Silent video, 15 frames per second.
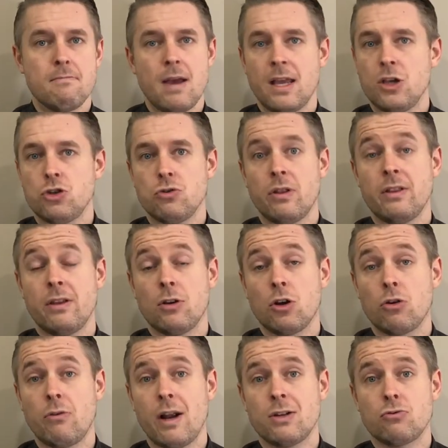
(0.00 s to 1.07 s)
making sure that the
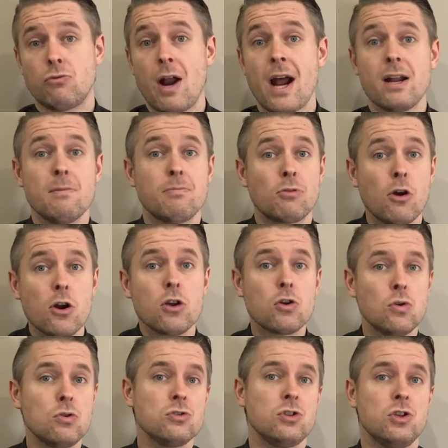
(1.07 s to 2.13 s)
correct routing
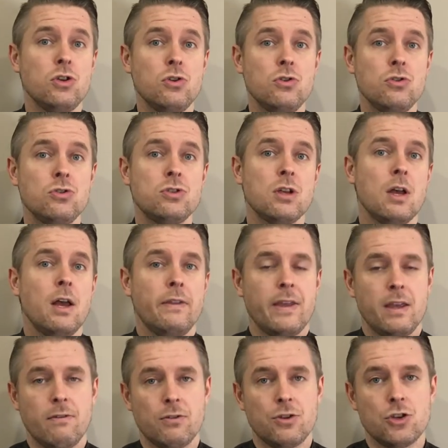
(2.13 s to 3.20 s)
protocols are used, that
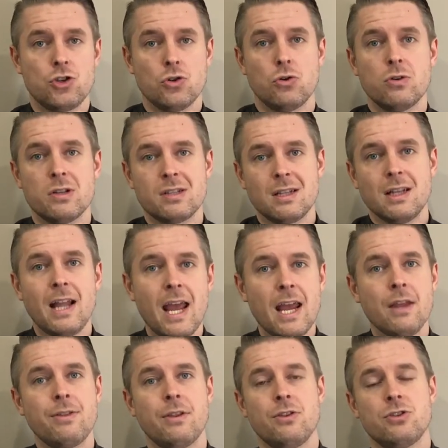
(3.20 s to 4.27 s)
you've got the shortest
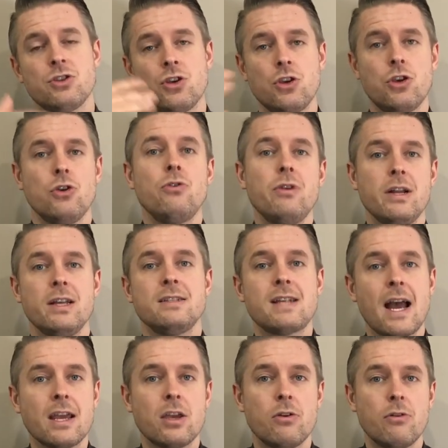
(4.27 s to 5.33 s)
length, that the security is
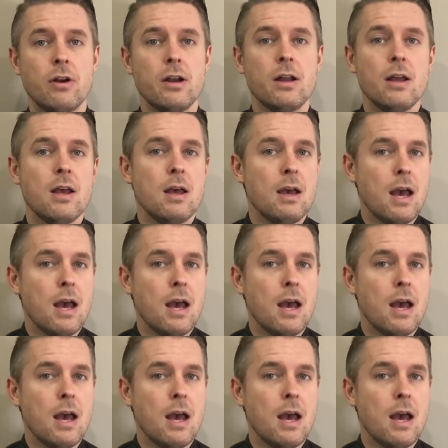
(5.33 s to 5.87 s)
accurate.